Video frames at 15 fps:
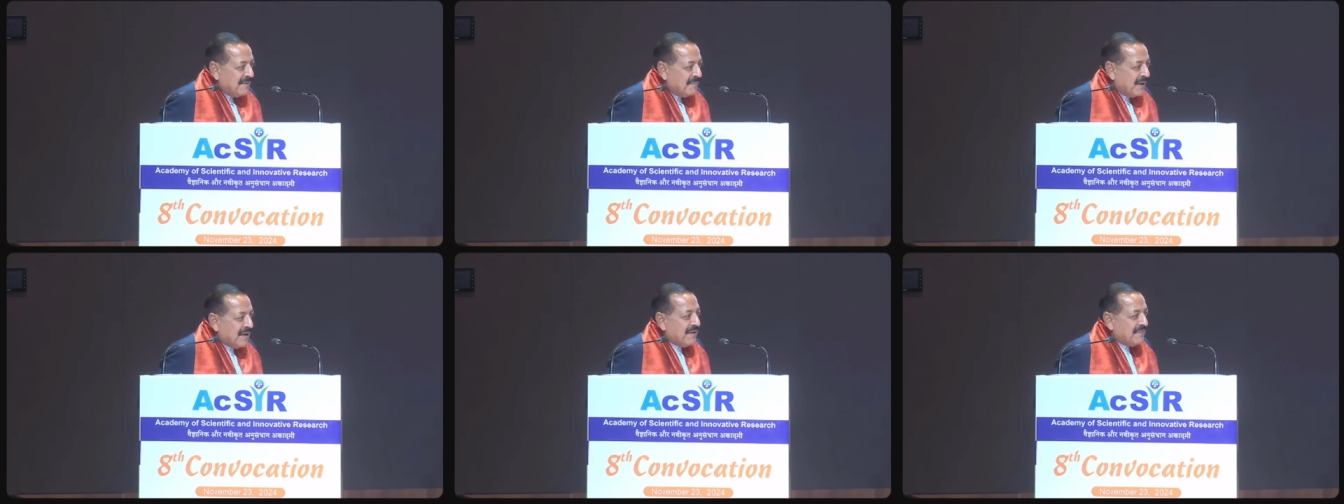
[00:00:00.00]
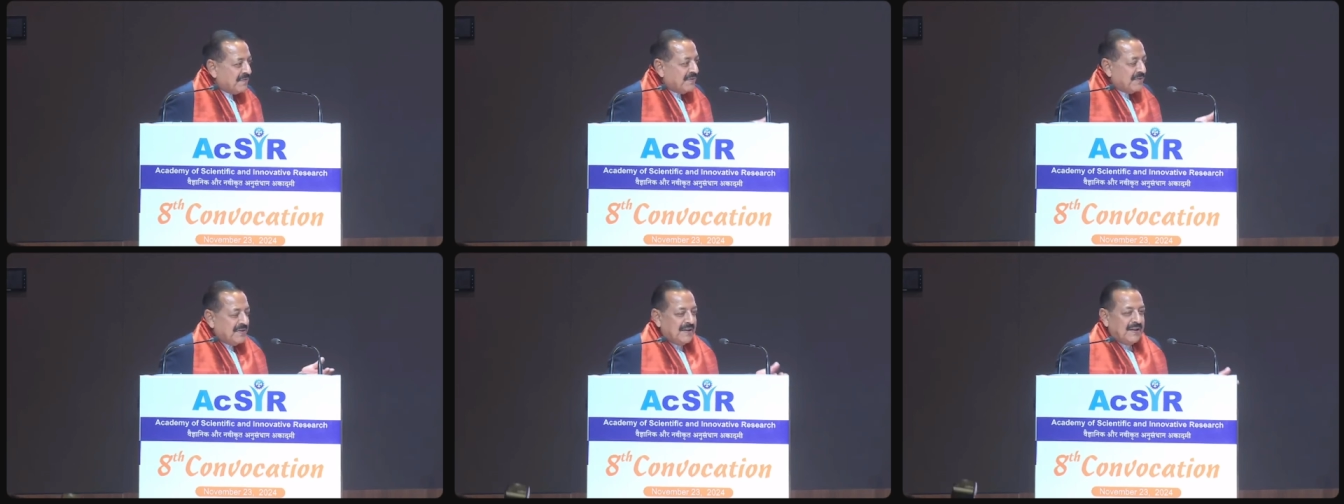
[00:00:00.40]
But if
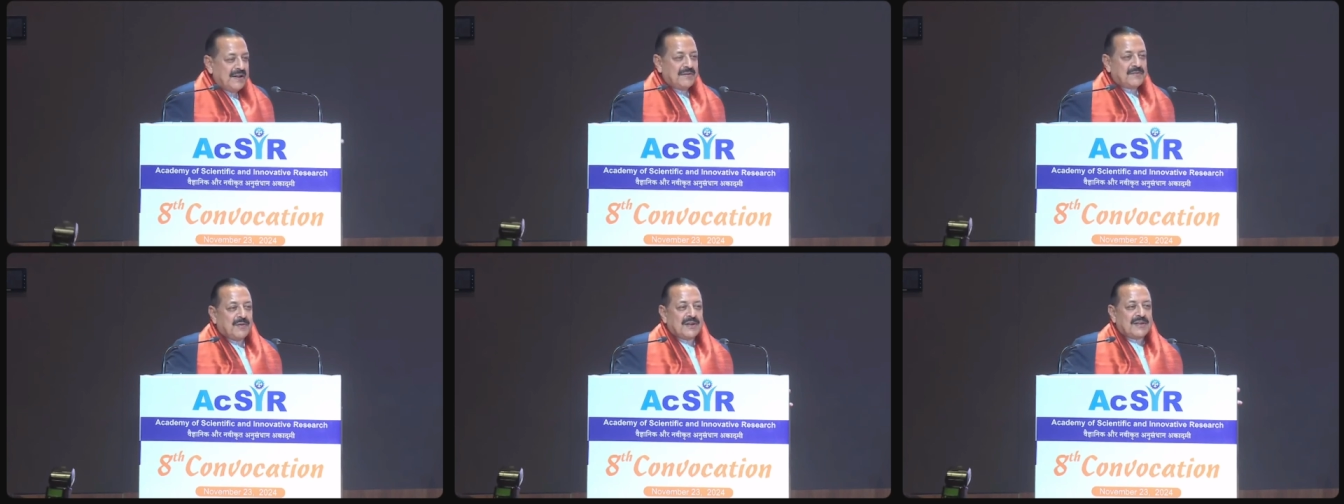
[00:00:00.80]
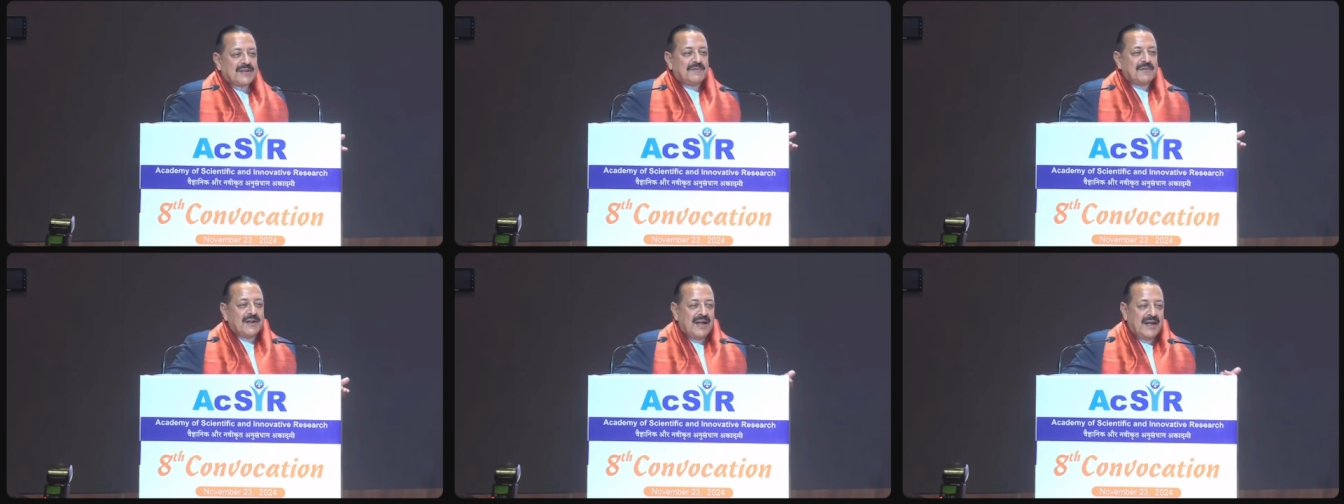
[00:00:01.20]
it was
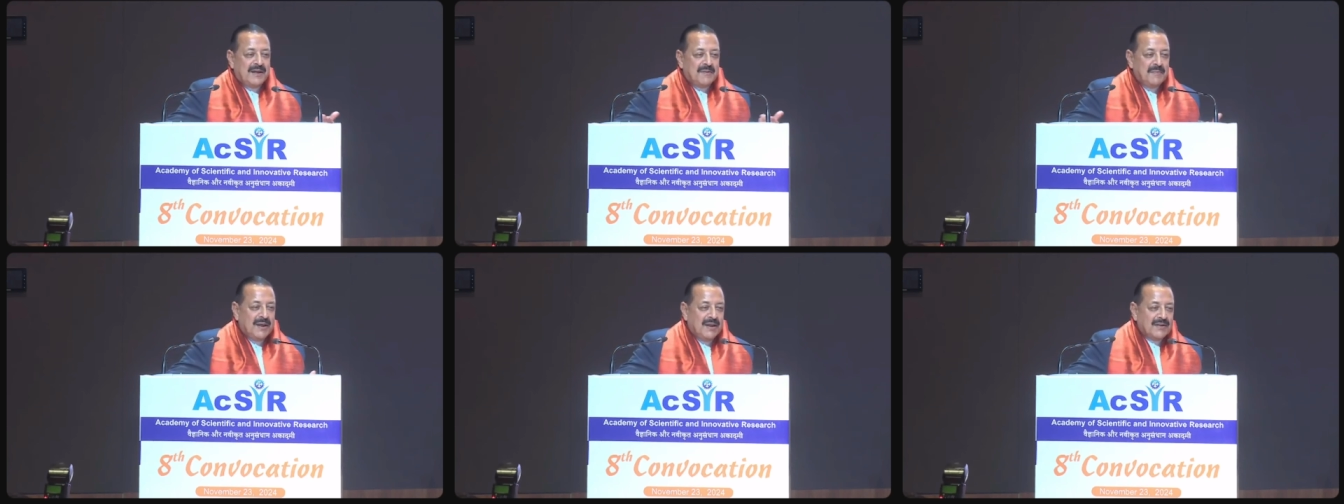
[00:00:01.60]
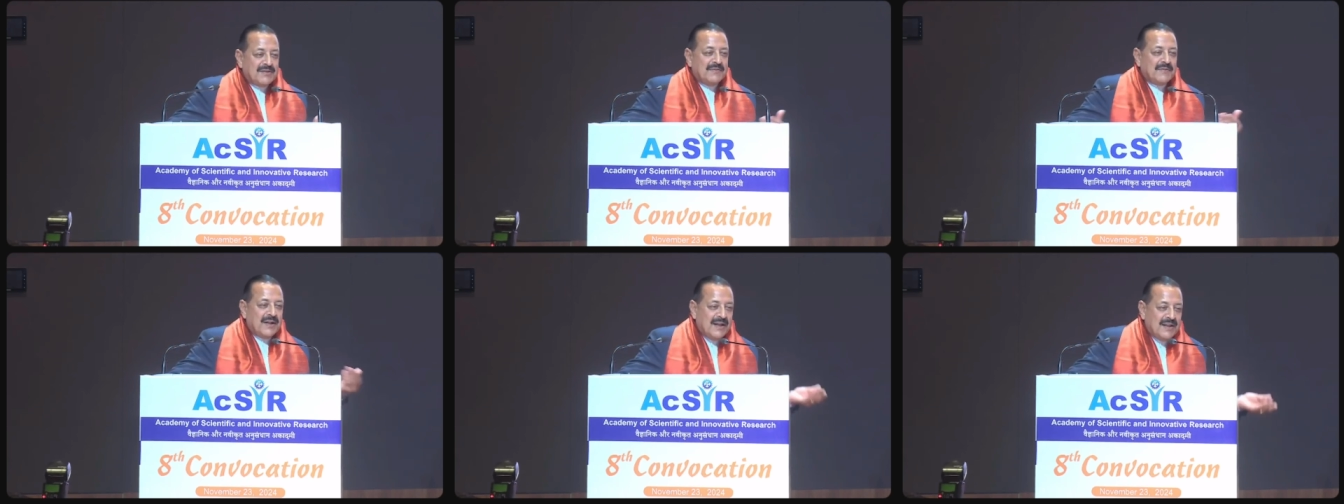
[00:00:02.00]
someone like me or
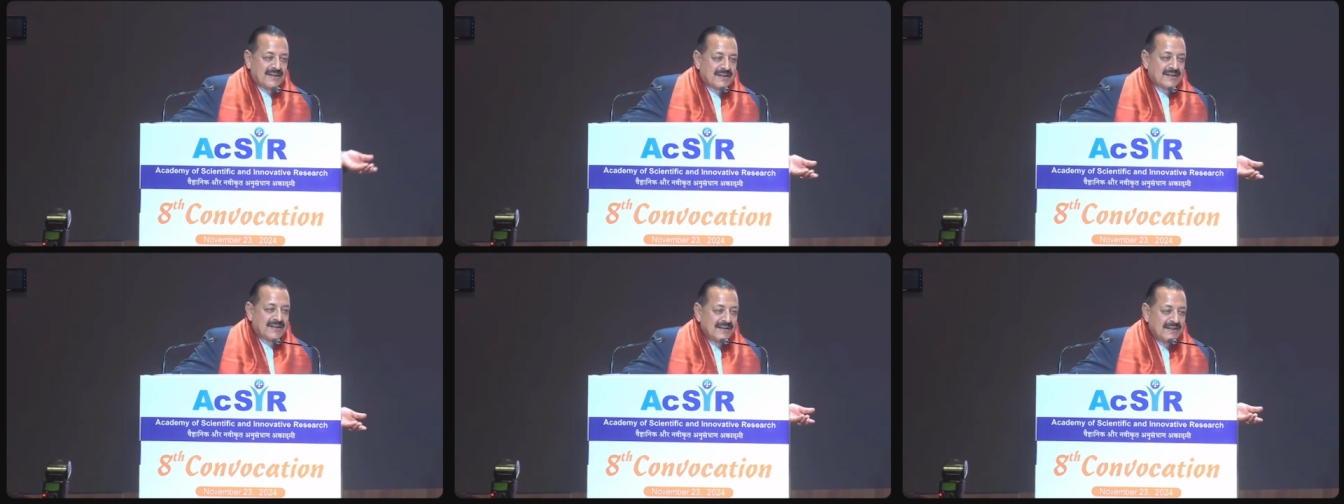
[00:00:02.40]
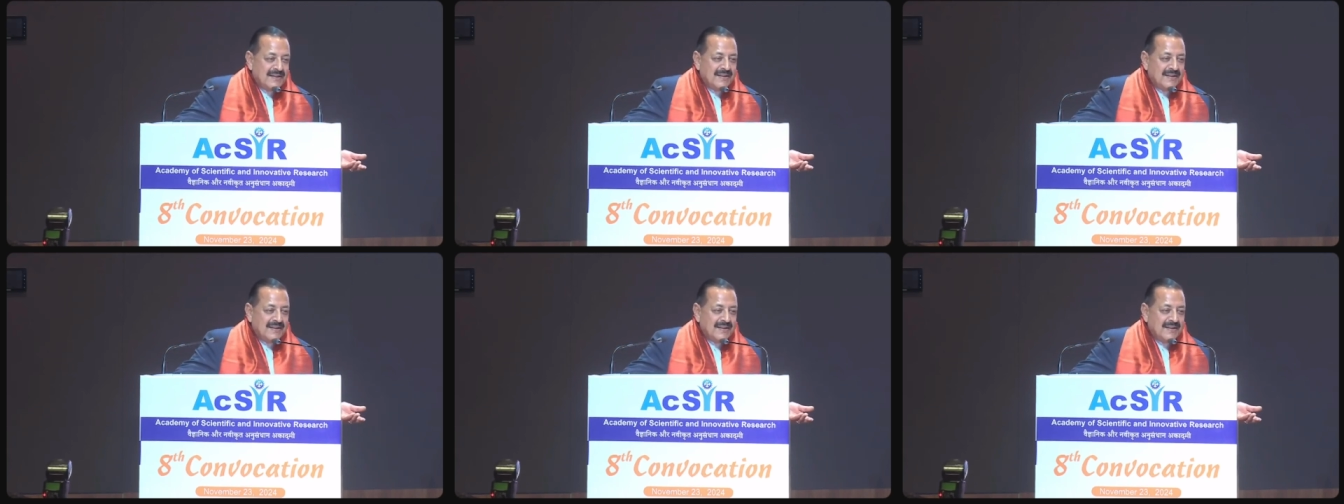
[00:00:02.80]
someone else,